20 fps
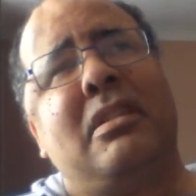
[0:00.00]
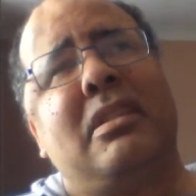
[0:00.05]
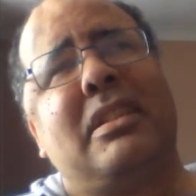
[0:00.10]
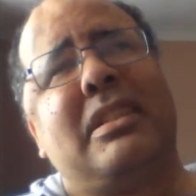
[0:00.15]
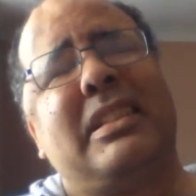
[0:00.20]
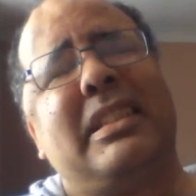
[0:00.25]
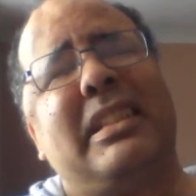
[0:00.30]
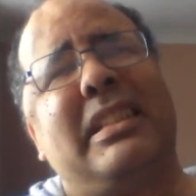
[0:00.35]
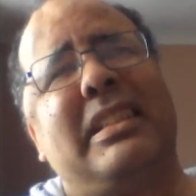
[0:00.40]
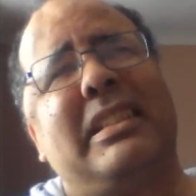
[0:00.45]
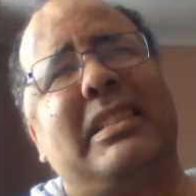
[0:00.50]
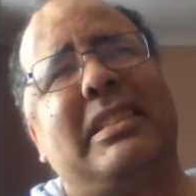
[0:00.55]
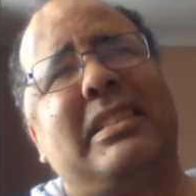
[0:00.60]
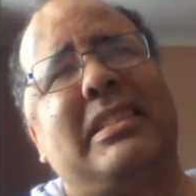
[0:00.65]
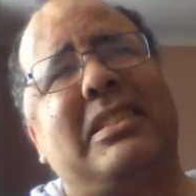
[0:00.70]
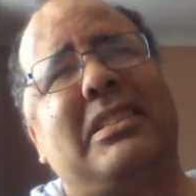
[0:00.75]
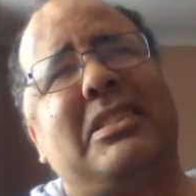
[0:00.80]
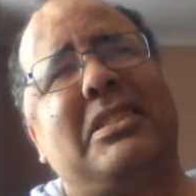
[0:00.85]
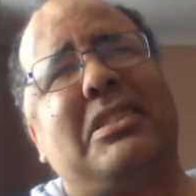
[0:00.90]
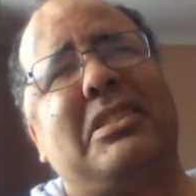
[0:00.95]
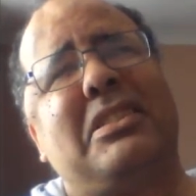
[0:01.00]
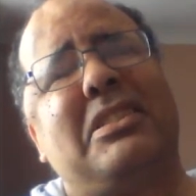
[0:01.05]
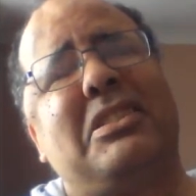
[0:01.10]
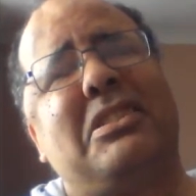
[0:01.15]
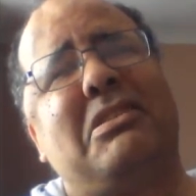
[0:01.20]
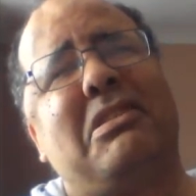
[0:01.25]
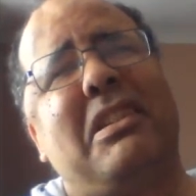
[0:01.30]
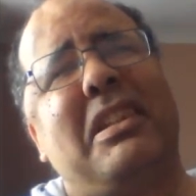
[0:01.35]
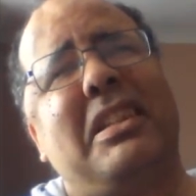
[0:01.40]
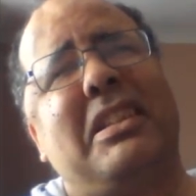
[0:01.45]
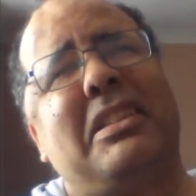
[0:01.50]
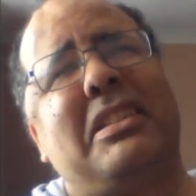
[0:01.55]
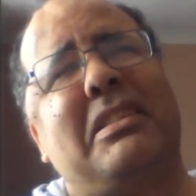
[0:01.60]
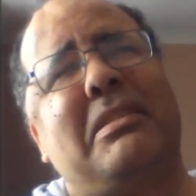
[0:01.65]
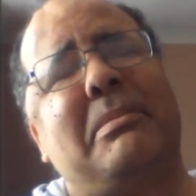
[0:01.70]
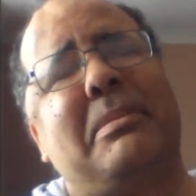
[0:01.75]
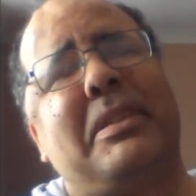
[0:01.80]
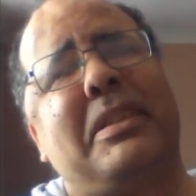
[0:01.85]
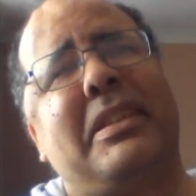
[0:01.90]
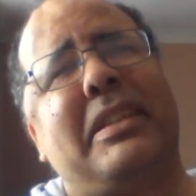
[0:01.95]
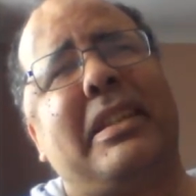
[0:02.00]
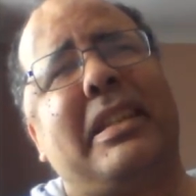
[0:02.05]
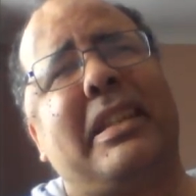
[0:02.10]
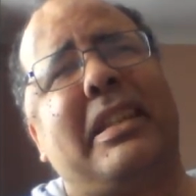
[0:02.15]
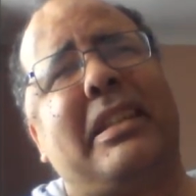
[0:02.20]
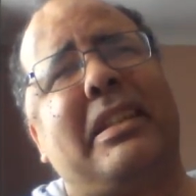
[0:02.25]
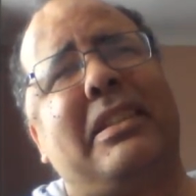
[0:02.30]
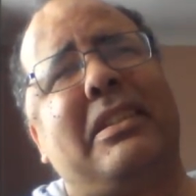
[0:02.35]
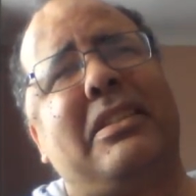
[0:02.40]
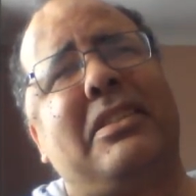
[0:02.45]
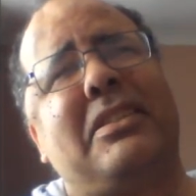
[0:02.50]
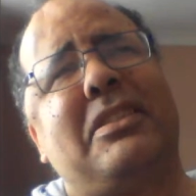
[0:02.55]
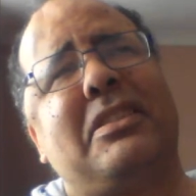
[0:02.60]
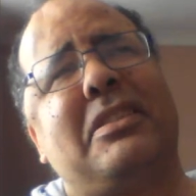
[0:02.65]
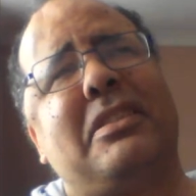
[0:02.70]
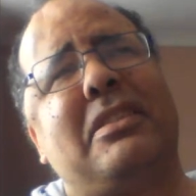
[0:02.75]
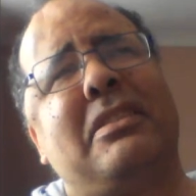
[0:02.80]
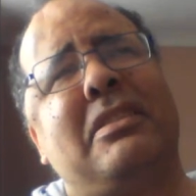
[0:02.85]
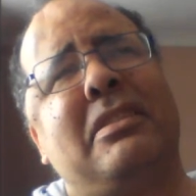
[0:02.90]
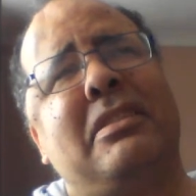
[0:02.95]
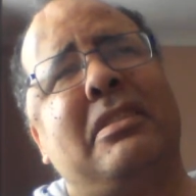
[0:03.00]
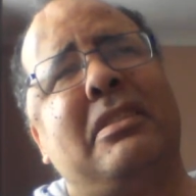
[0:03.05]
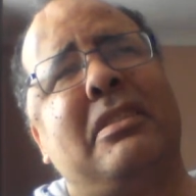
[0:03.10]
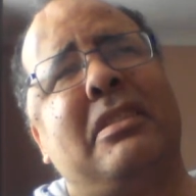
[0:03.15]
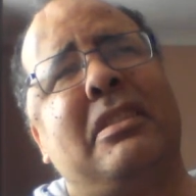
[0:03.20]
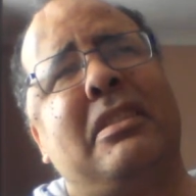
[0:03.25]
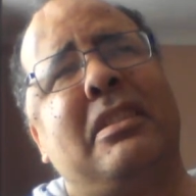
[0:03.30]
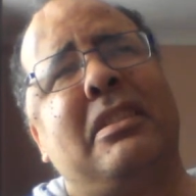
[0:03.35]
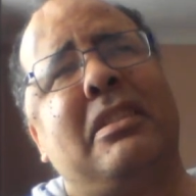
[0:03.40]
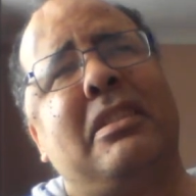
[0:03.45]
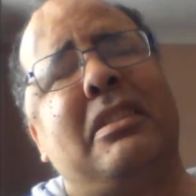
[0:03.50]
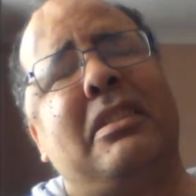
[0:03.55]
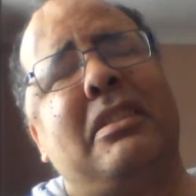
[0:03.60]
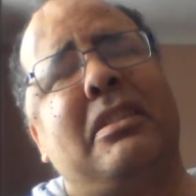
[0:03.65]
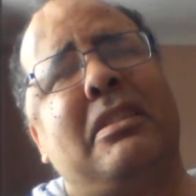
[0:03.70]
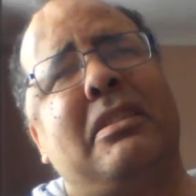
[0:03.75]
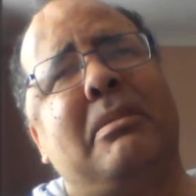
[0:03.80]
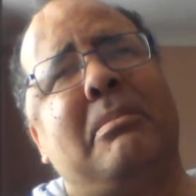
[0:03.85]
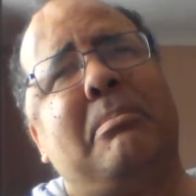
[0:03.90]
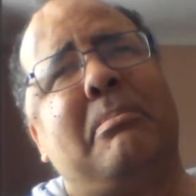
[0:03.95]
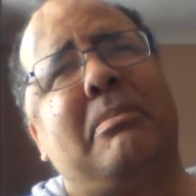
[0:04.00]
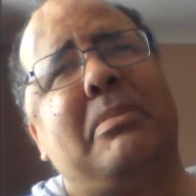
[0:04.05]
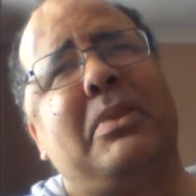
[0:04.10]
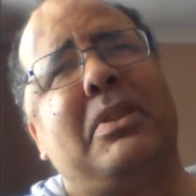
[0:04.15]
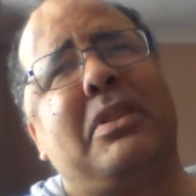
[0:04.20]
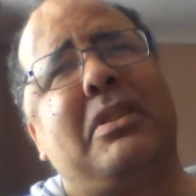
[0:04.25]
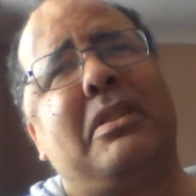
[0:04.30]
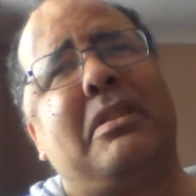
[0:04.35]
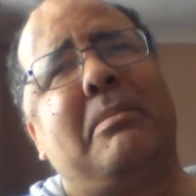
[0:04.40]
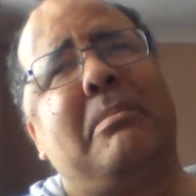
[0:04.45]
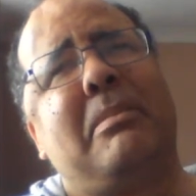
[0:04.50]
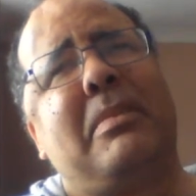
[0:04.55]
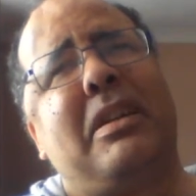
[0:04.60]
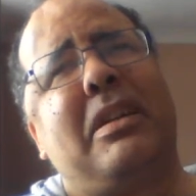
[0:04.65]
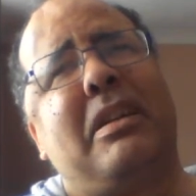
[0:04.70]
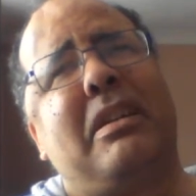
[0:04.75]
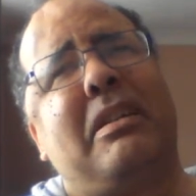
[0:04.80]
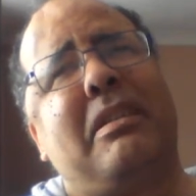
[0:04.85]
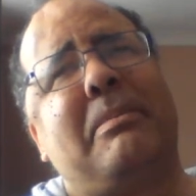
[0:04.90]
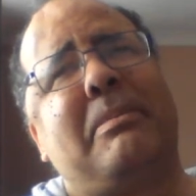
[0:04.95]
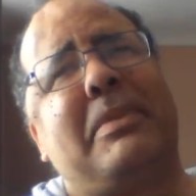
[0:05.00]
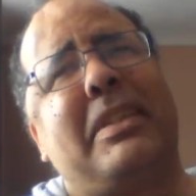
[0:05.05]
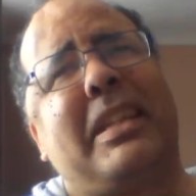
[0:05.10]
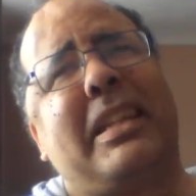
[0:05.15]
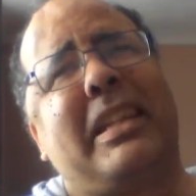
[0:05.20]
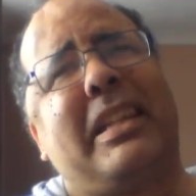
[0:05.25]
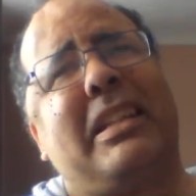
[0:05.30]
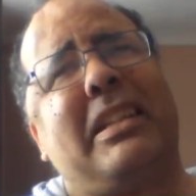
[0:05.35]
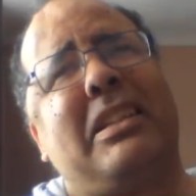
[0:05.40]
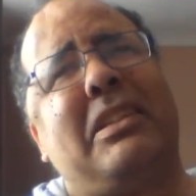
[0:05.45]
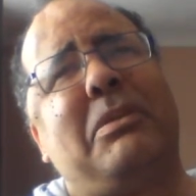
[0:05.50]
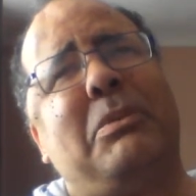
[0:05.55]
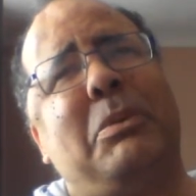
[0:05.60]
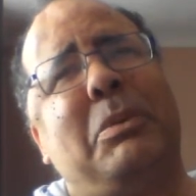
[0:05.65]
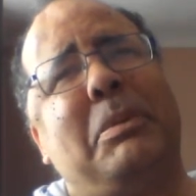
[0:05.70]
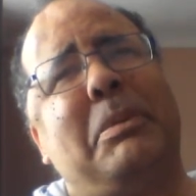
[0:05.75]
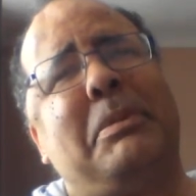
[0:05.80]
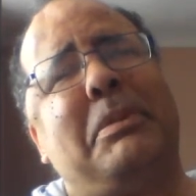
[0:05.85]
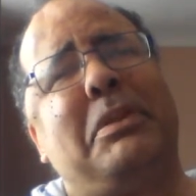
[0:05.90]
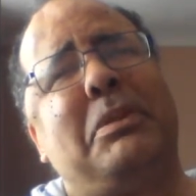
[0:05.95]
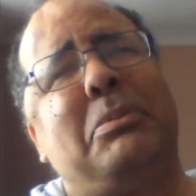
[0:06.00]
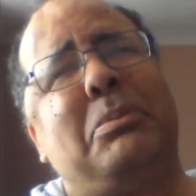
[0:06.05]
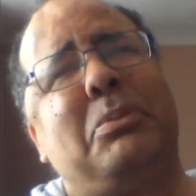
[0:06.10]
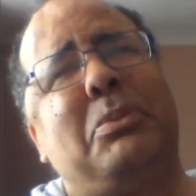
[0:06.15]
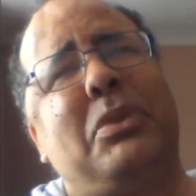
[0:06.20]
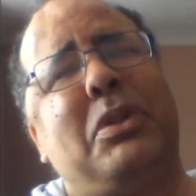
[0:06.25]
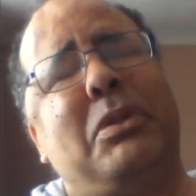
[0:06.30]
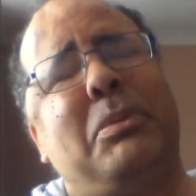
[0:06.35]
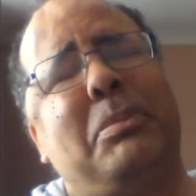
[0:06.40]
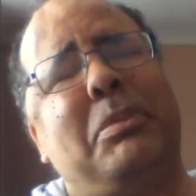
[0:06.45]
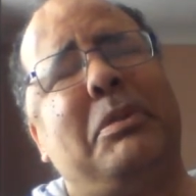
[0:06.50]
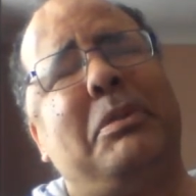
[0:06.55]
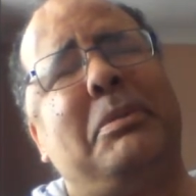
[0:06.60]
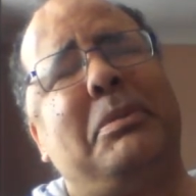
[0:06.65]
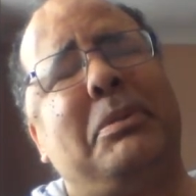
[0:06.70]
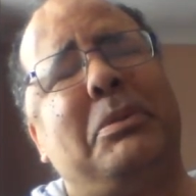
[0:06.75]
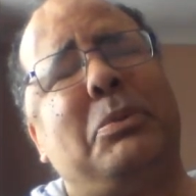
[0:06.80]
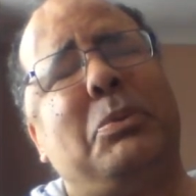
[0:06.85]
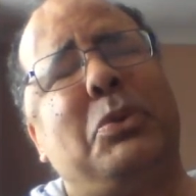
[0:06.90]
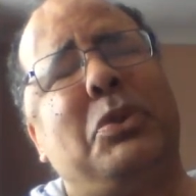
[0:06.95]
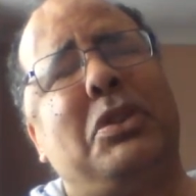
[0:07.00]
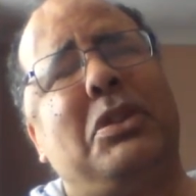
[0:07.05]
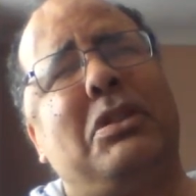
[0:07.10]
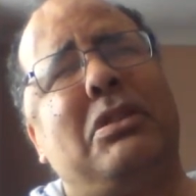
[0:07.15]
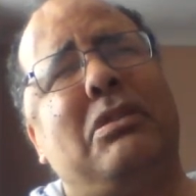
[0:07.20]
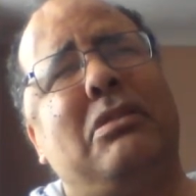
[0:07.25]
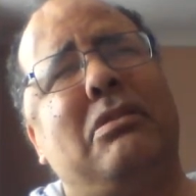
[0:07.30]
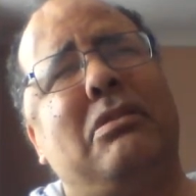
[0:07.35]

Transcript: I think this is it's strange to be thinking this, but I'm thinking a woman would